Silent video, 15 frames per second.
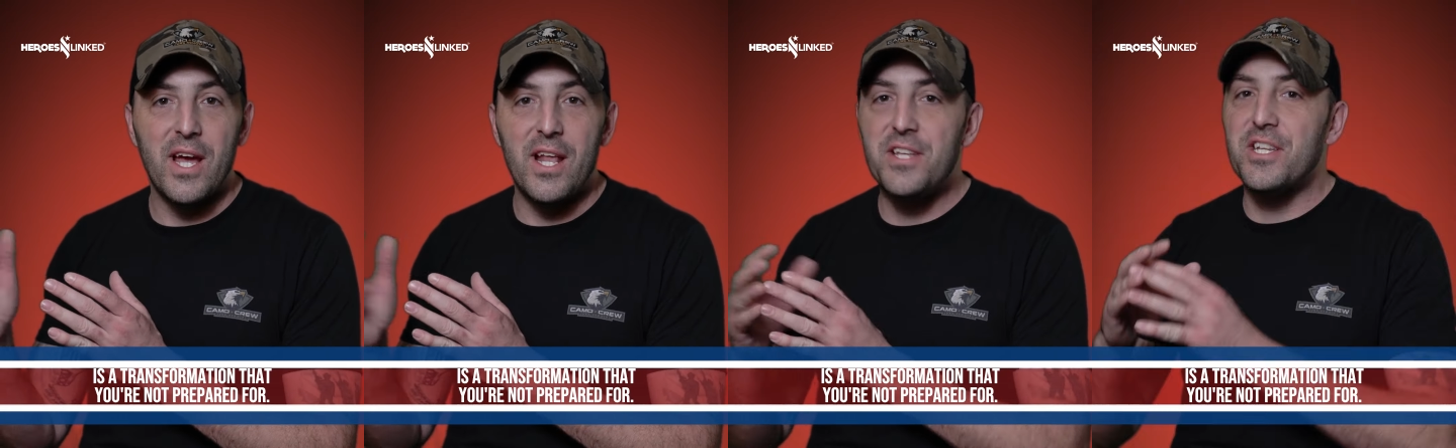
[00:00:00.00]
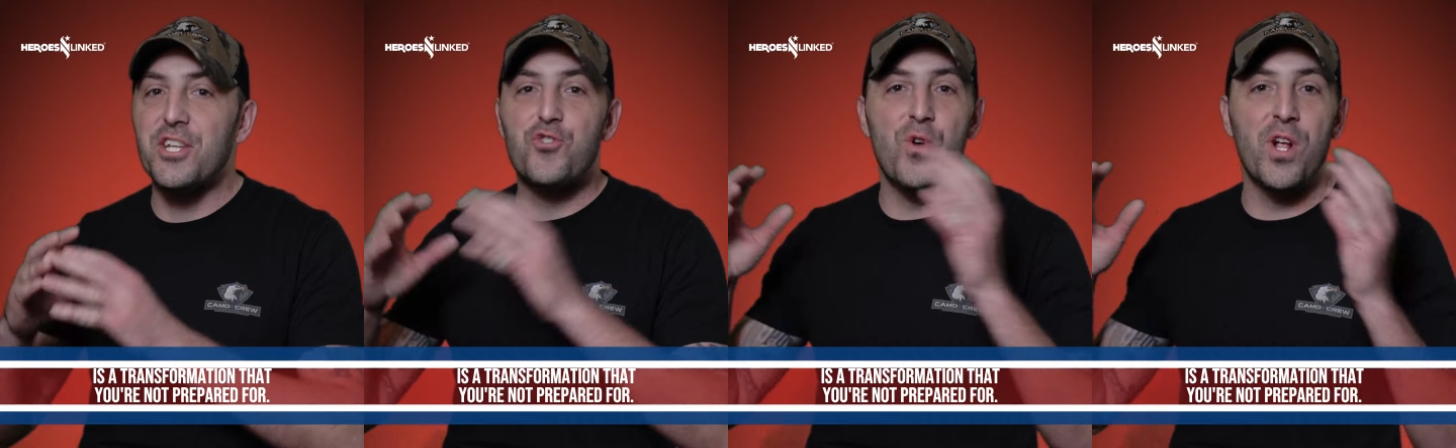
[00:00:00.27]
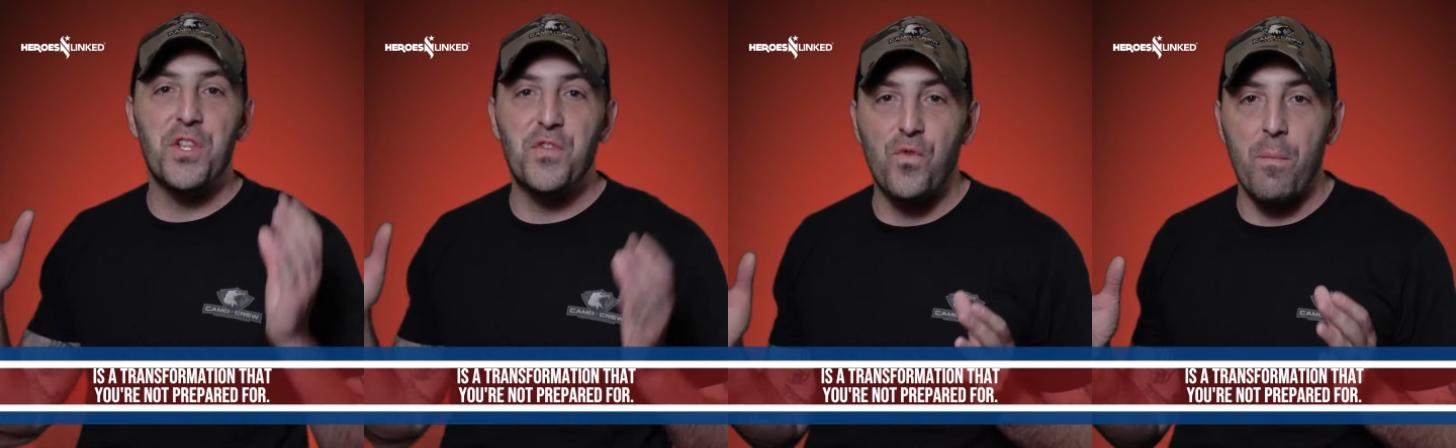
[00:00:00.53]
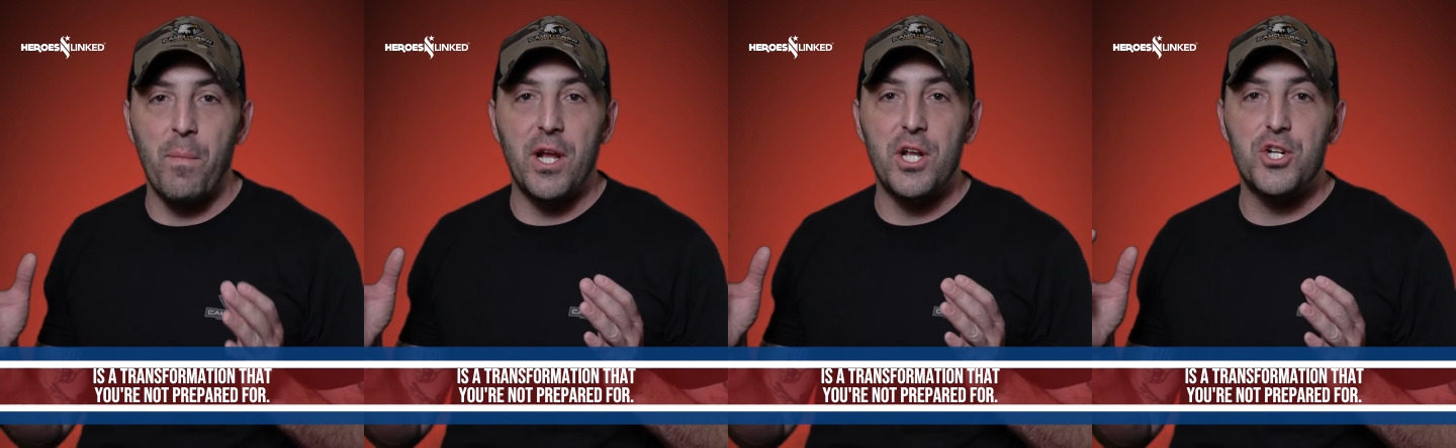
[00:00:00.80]
it is a
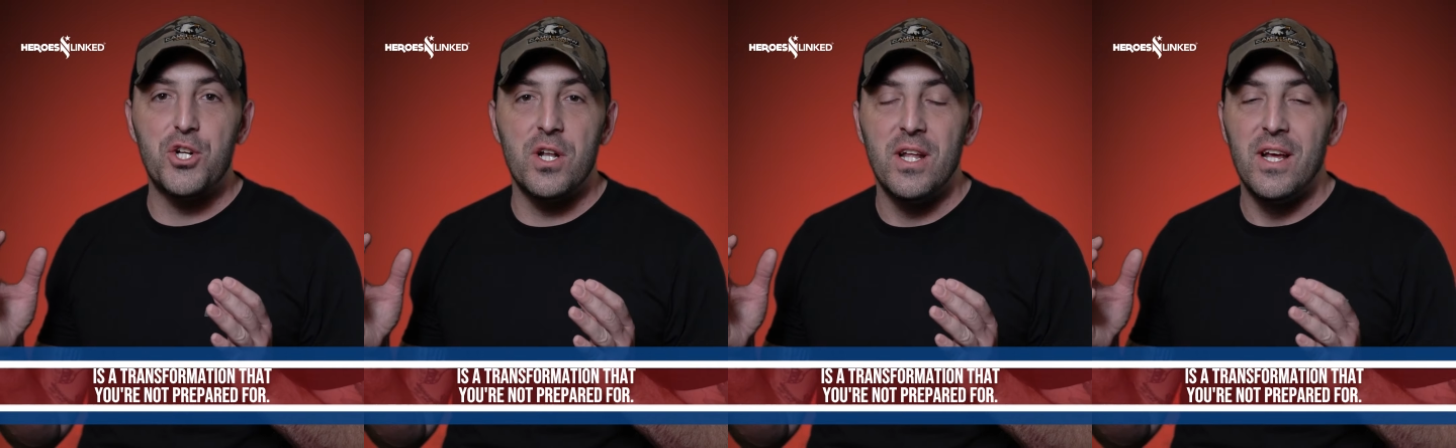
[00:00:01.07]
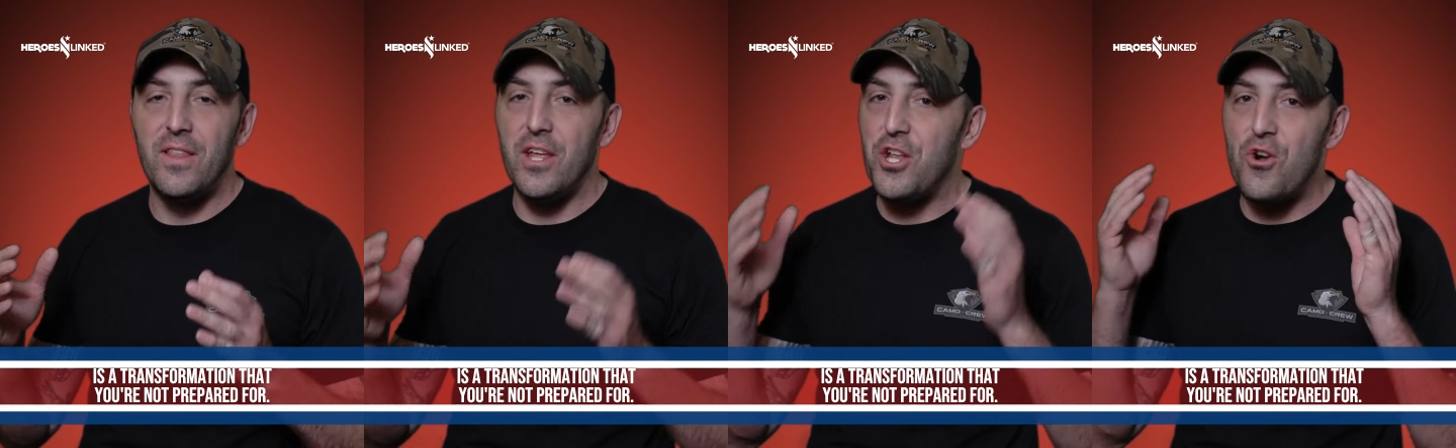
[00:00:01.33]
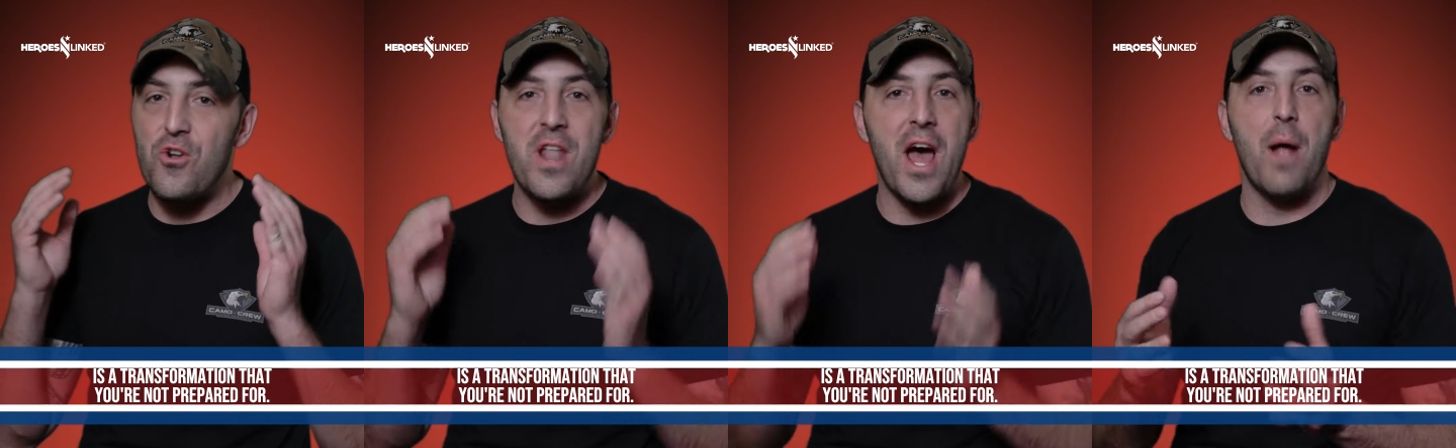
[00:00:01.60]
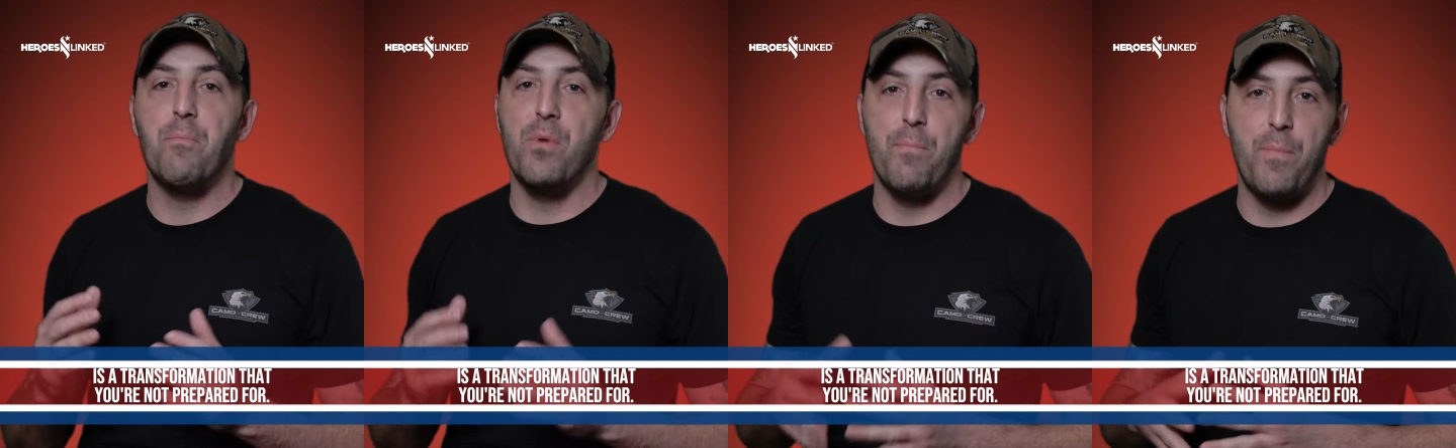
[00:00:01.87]
transformation that you're
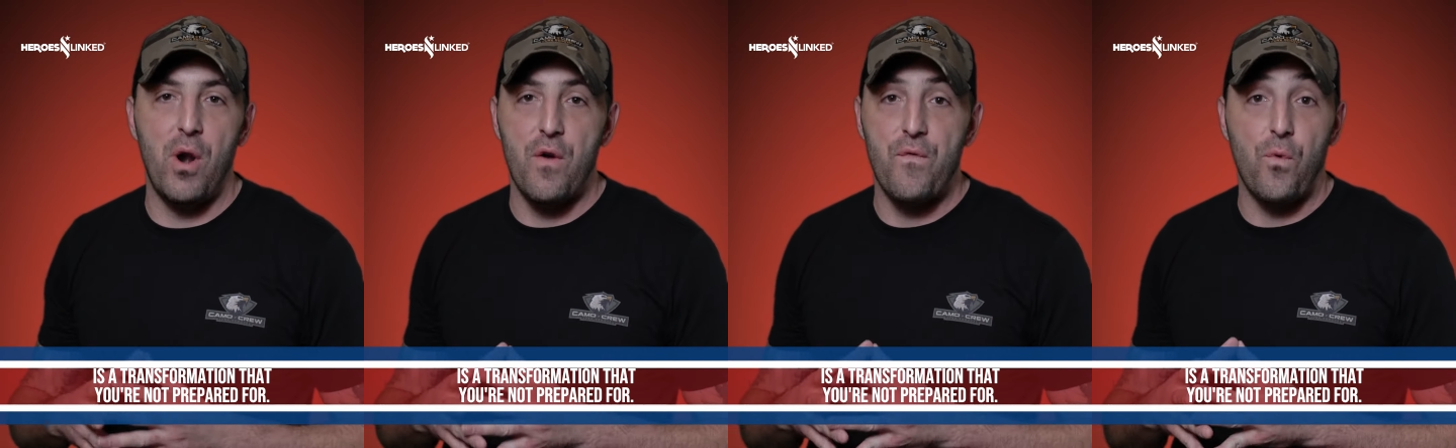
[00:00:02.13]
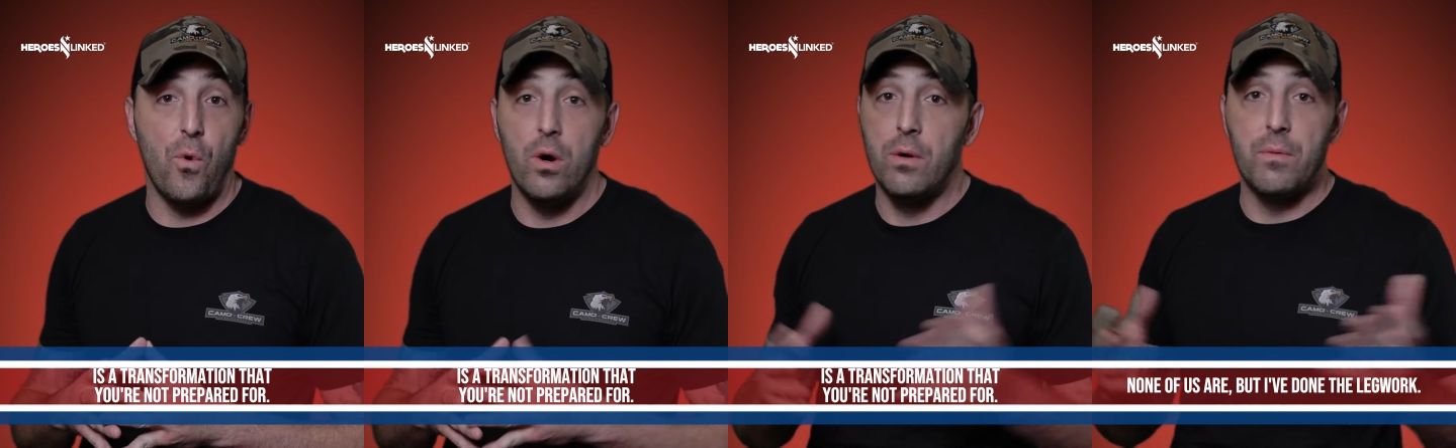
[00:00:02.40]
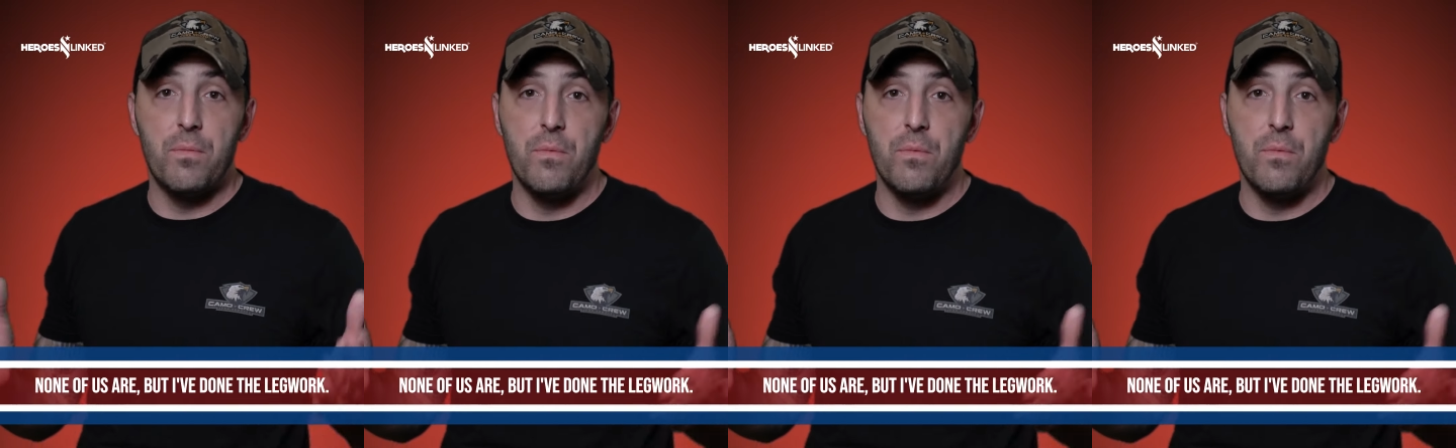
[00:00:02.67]
not prepared for.